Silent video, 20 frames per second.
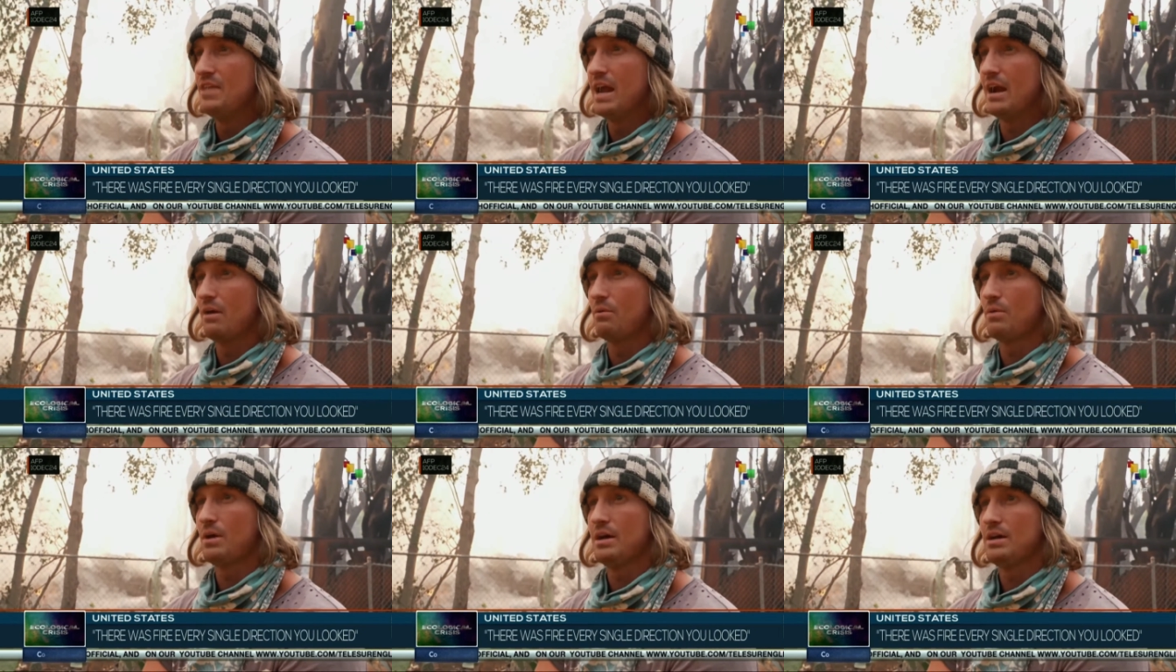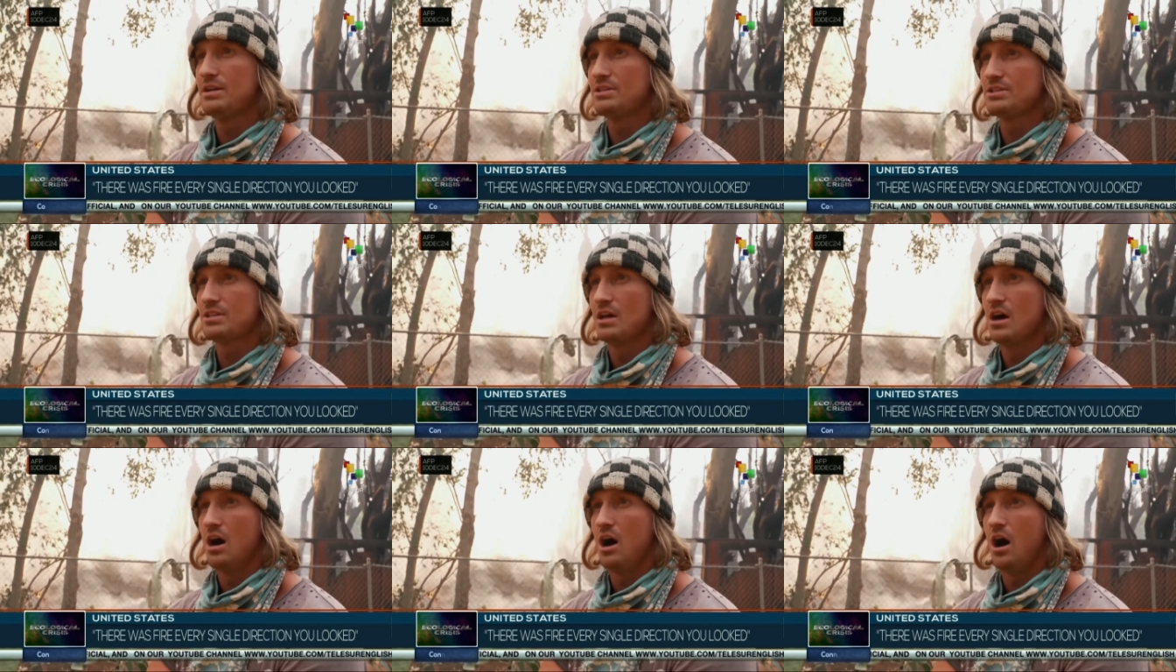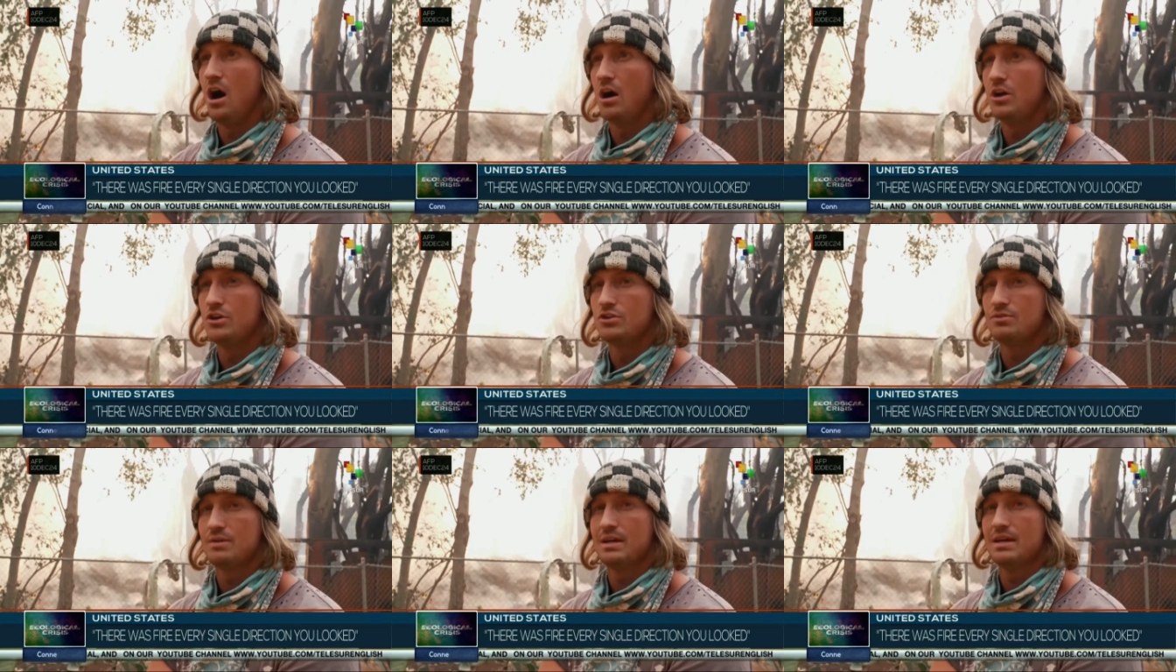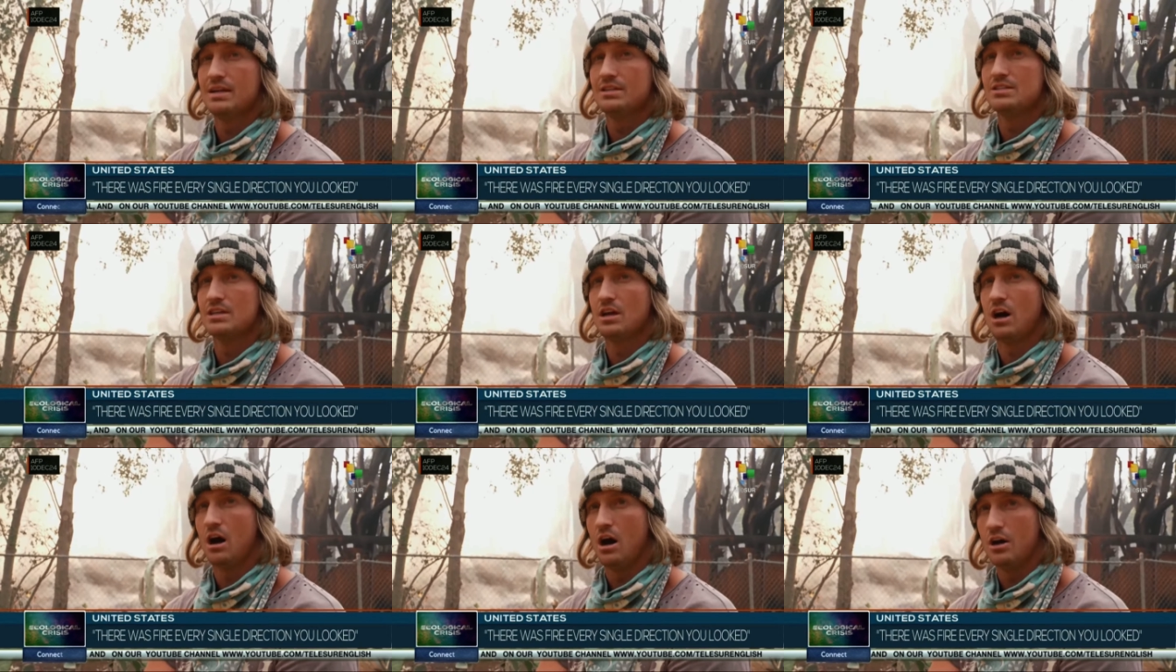There was
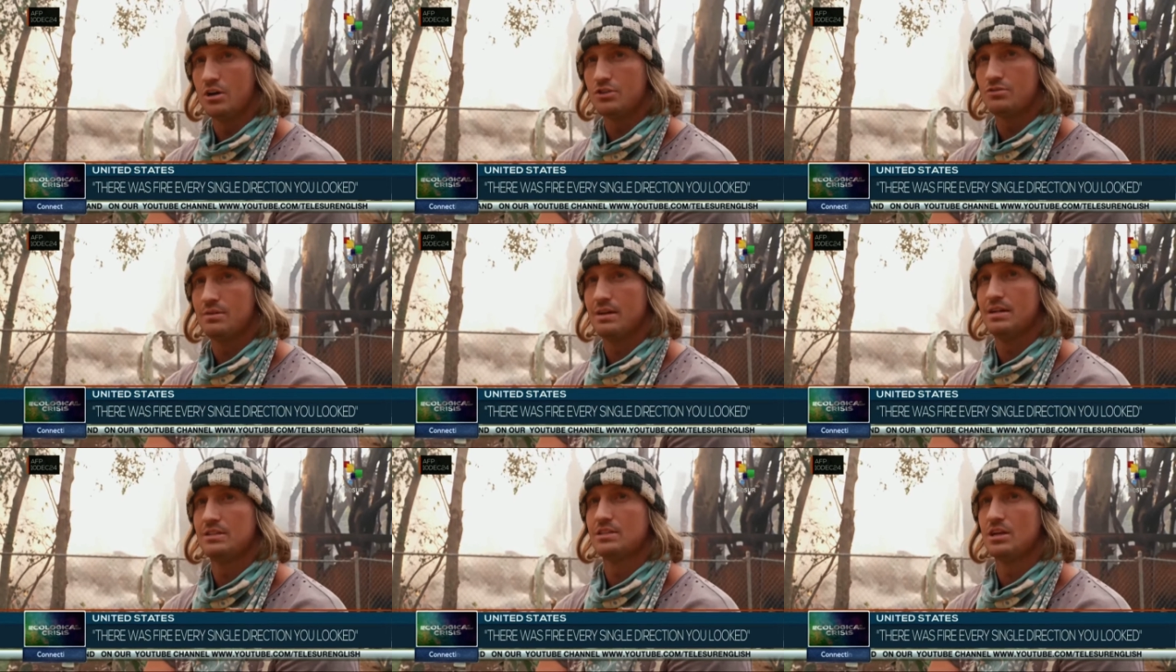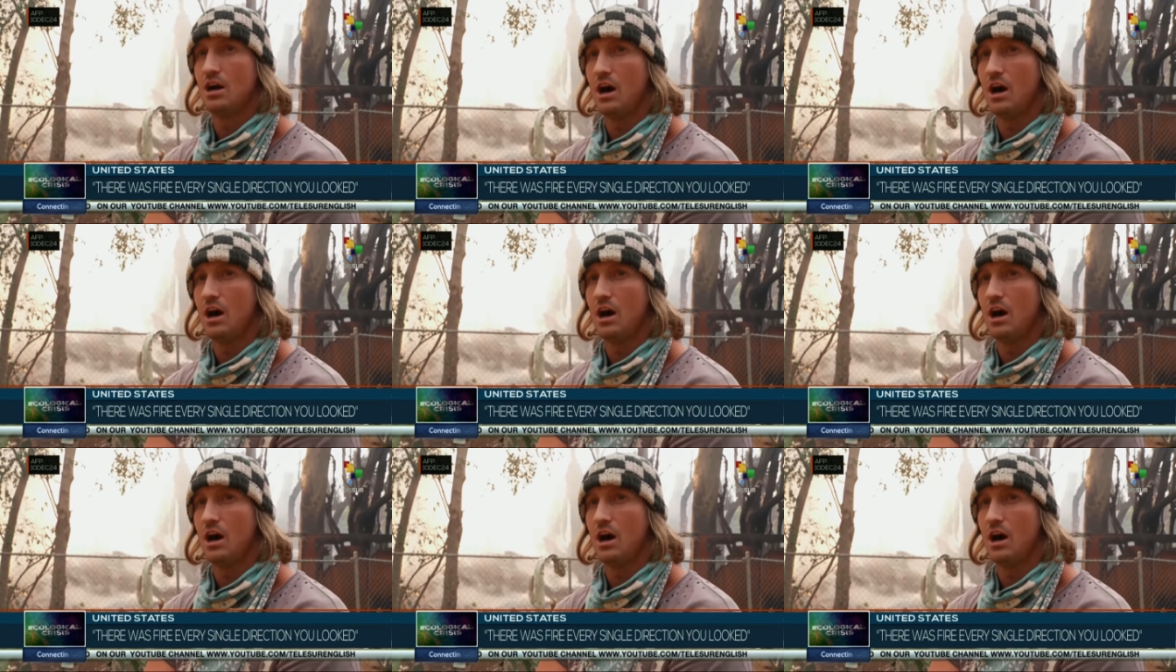hundreds and hundreds